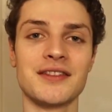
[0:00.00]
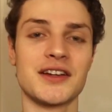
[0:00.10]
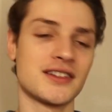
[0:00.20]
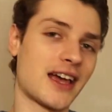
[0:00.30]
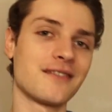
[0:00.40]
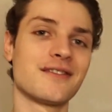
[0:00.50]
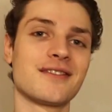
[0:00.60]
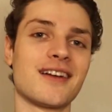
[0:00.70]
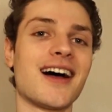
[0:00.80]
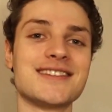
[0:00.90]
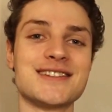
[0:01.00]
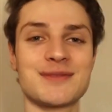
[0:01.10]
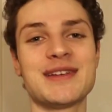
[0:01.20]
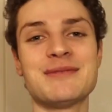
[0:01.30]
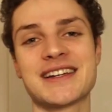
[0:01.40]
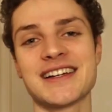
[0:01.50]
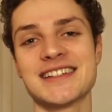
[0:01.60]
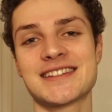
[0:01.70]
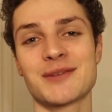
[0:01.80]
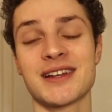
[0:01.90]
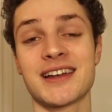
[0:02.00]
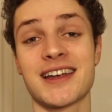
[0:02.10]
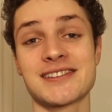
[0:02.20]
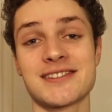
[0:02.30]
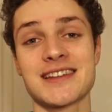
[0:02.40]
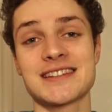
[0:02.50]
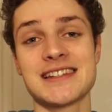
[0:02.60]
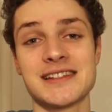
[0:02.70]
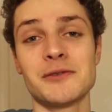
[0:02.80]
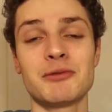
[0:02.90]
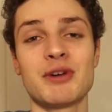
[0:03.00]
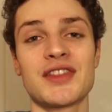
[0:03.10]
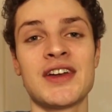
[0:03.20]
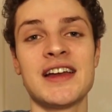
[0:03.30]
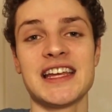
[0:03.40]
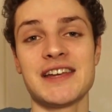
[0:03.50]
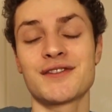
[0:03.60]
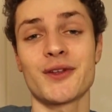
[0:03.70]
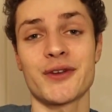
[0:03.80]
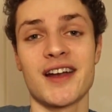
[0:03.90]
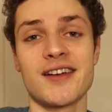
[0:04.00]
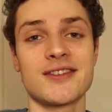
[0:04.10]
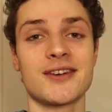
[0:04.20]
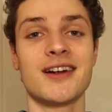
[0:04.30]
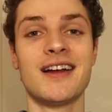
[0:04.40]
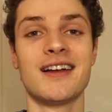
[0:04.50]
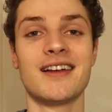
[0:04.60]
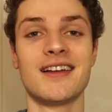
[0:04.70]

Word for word: They just have high GSP because they're playing a character that's easy to win with, even though their character